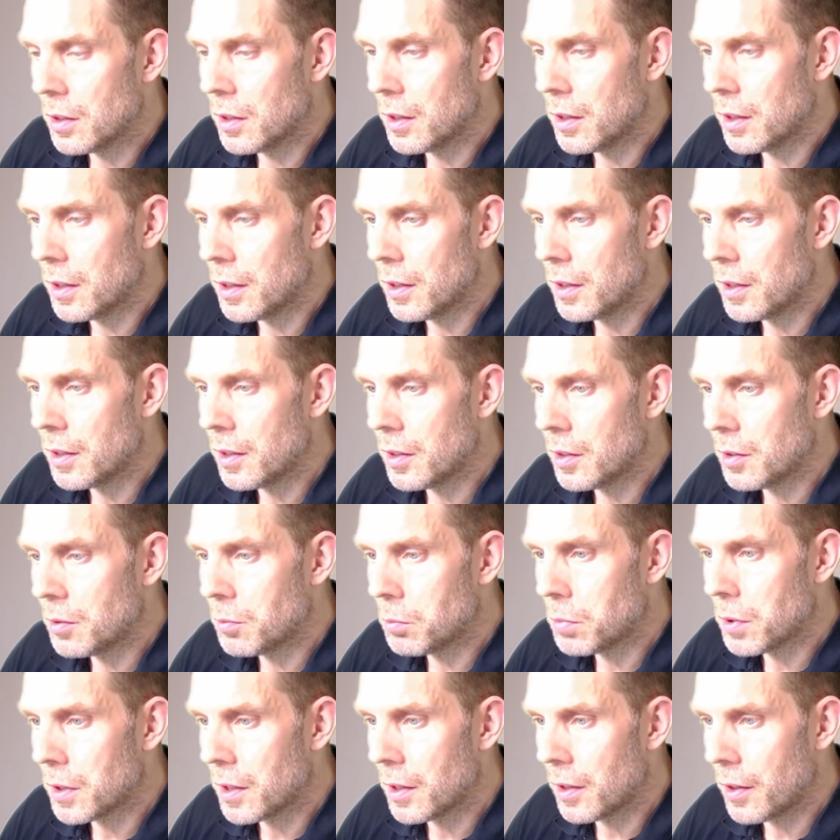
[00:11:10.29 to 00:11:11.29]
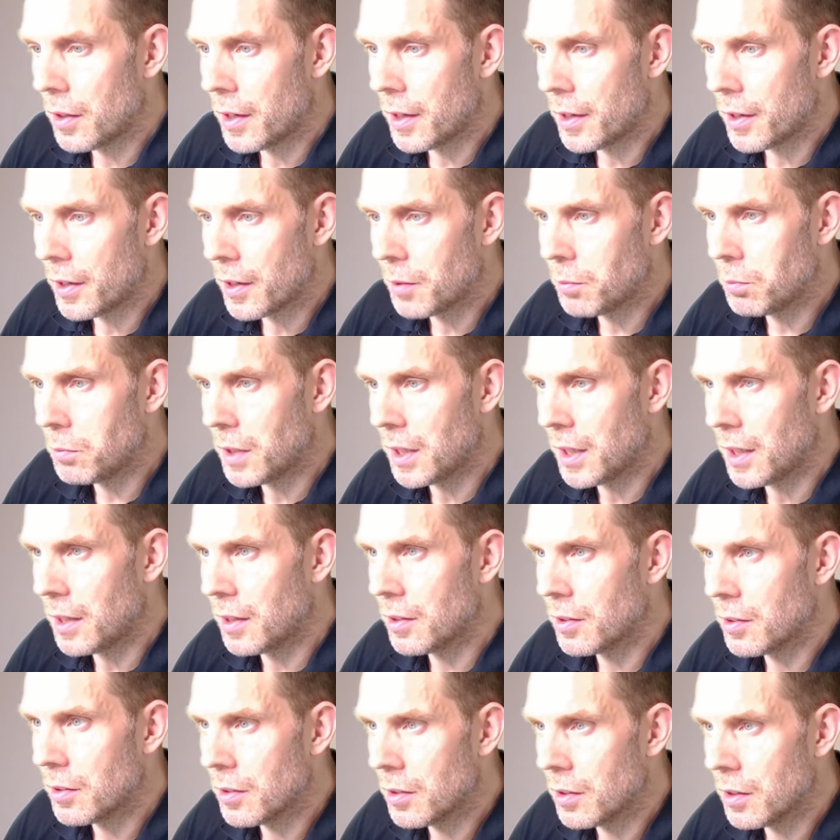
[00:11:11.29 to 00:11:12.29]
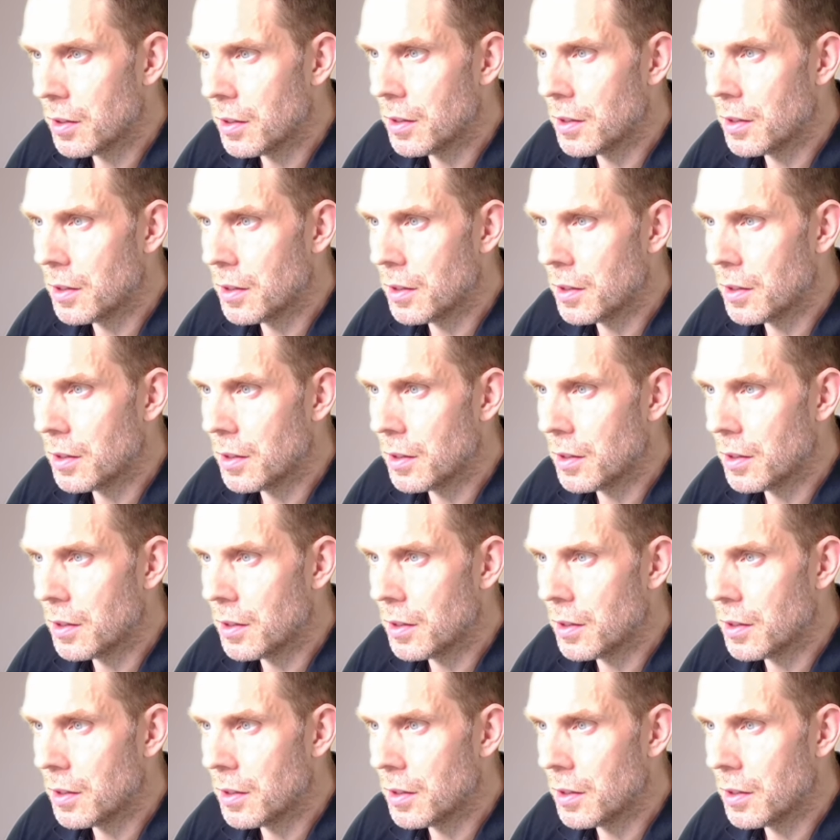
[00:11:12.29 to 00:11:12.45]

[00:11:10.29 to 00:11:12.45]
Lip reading: and by that I mean